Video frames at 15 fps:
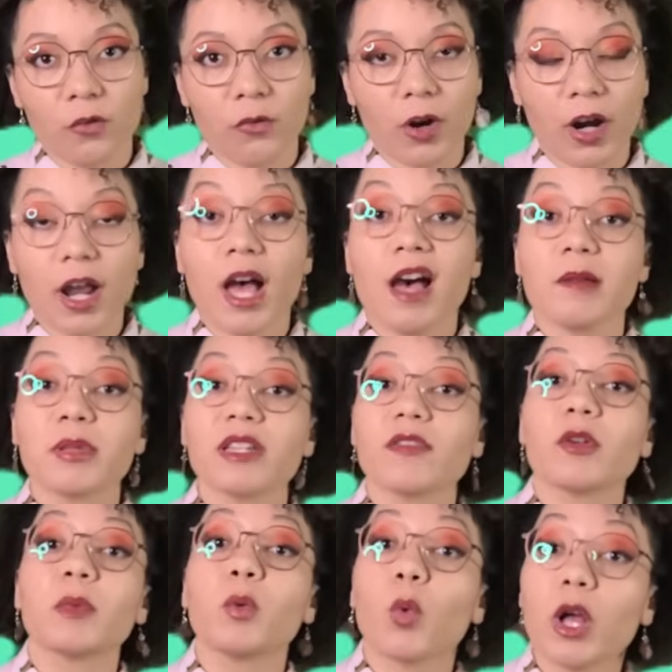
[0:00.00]
so far, I
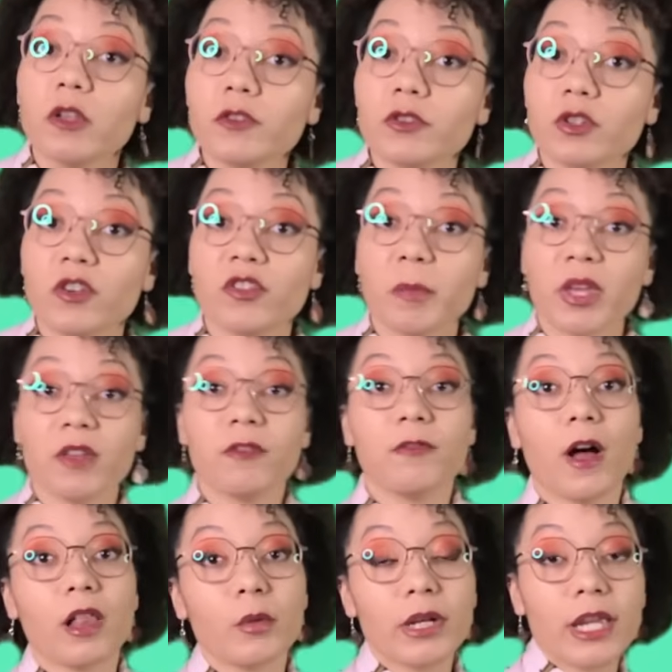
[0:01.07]
believe I'd be well served by the
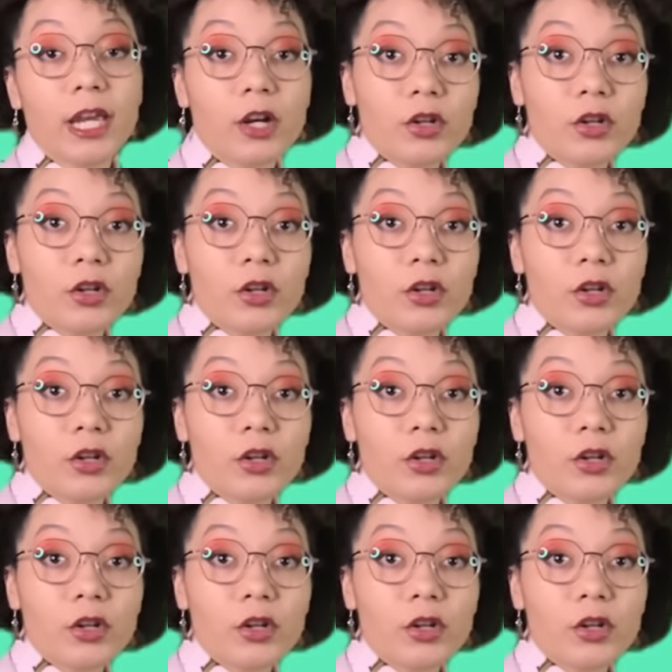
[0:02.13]
following